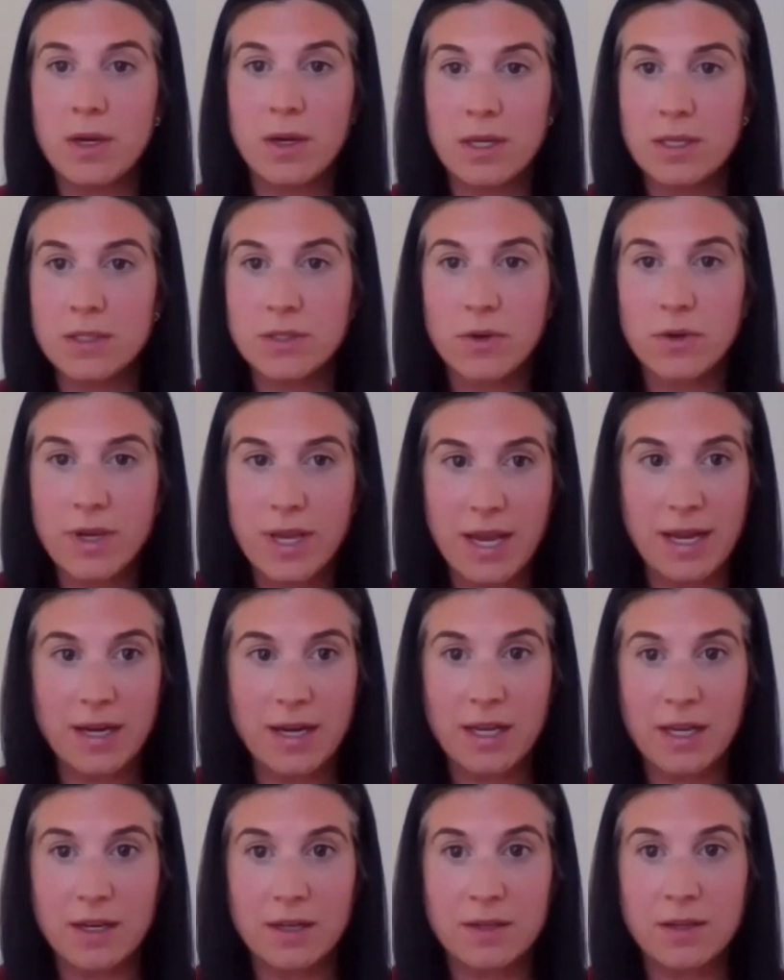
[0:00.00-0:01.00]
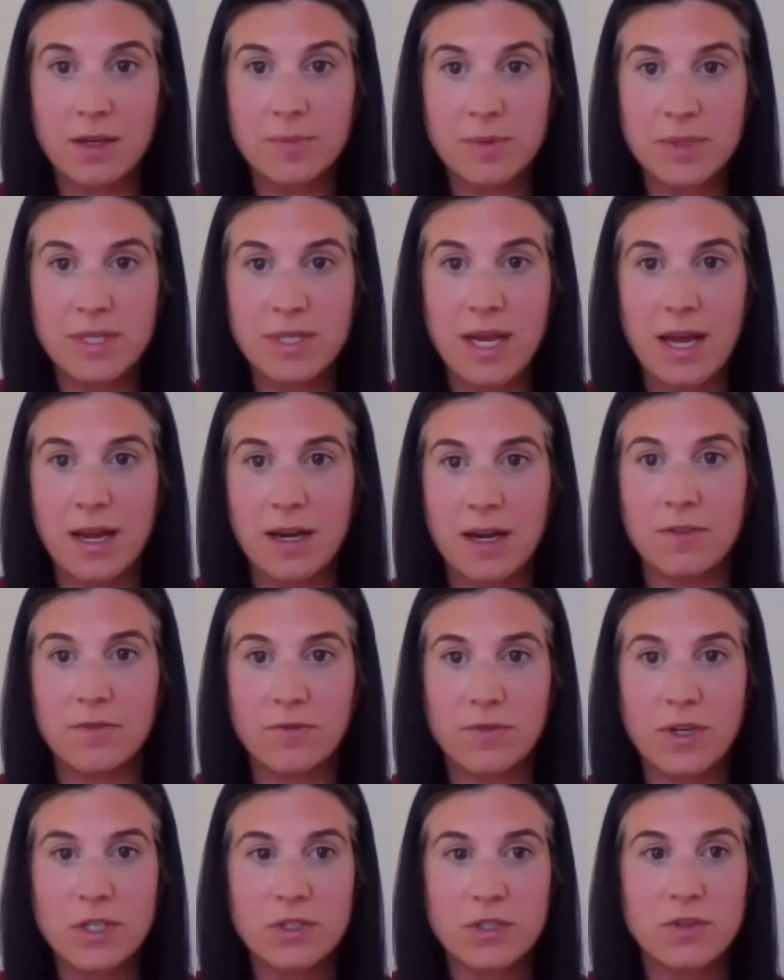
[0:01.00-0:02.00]
It's okay to get upset
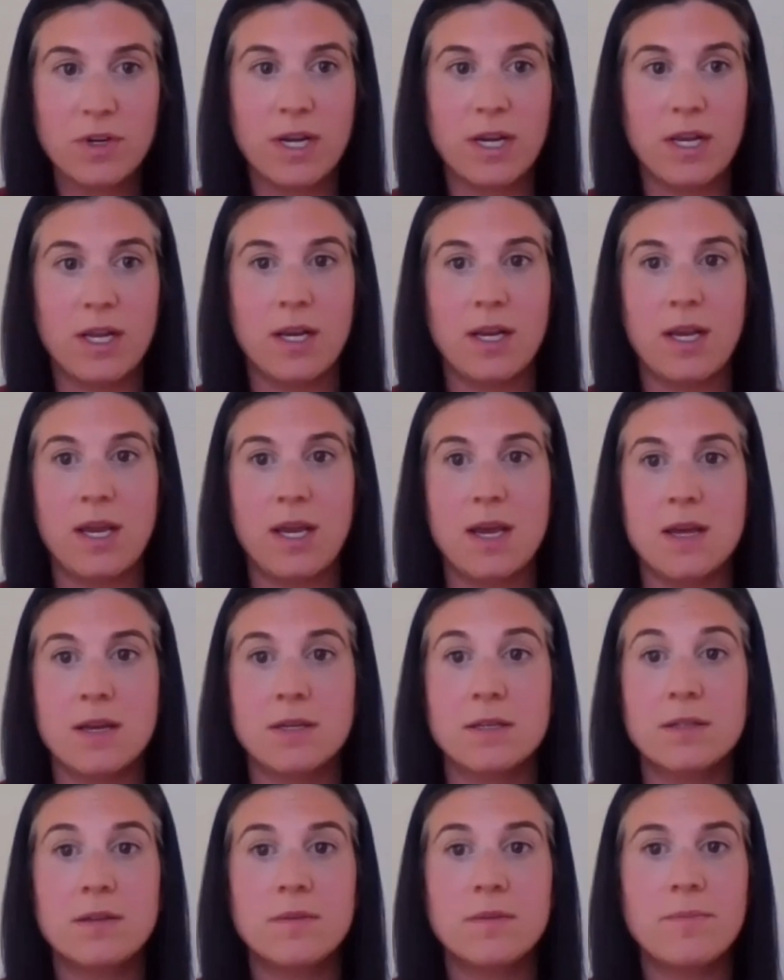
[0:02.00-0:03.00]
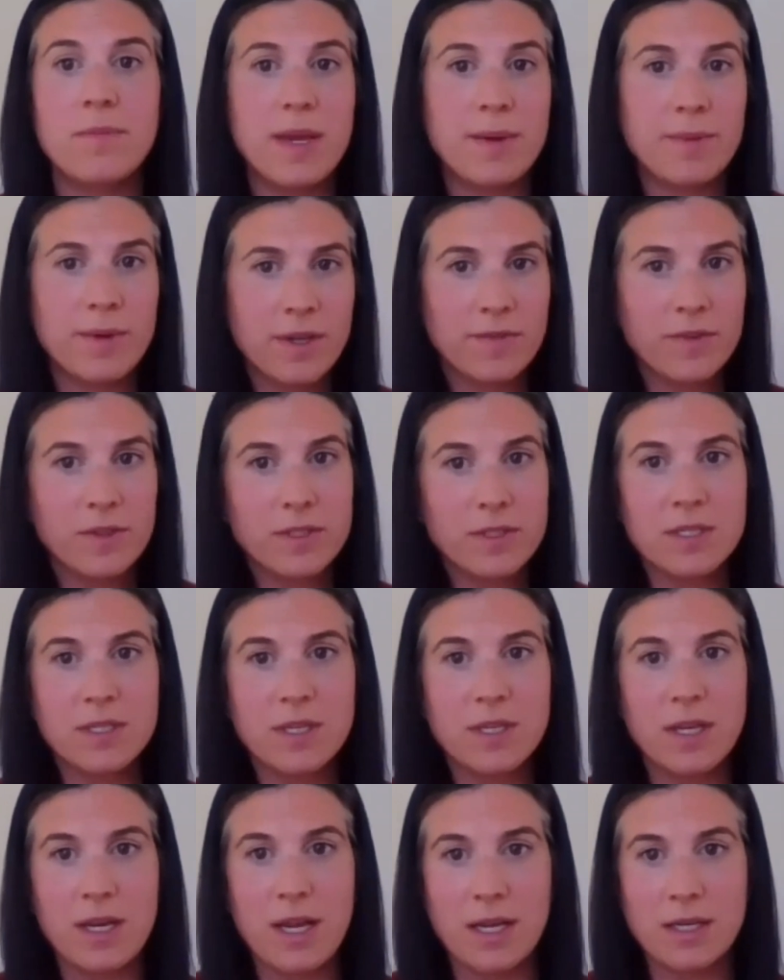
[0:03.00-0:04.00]
and frustrated and maybe even
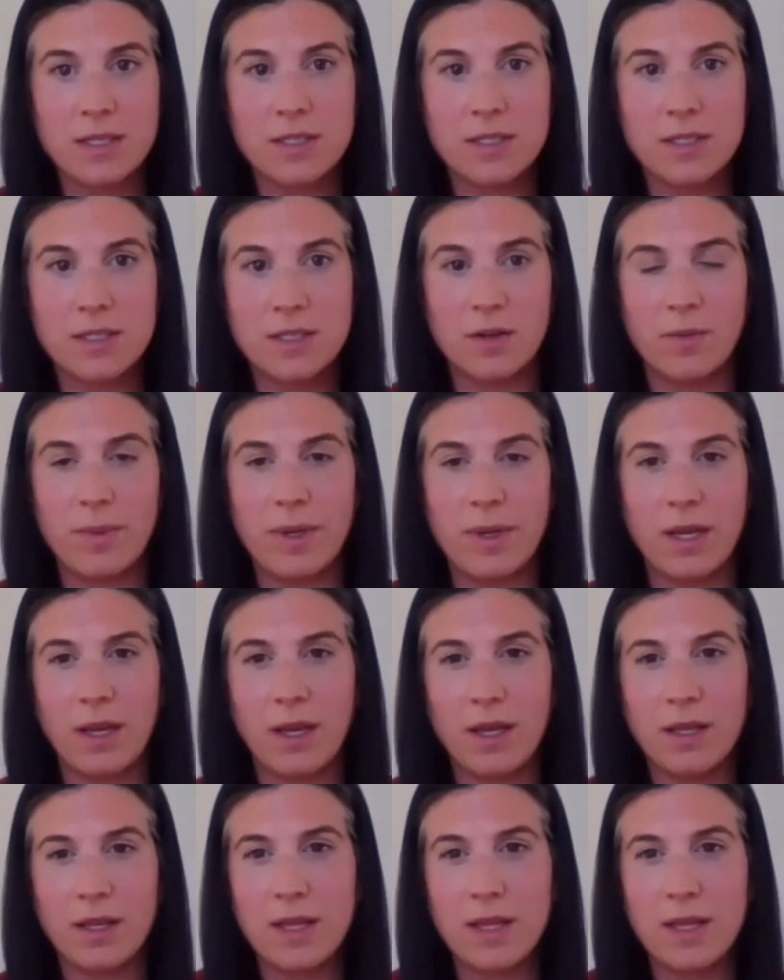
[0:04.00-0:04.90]
disconnect a little bit.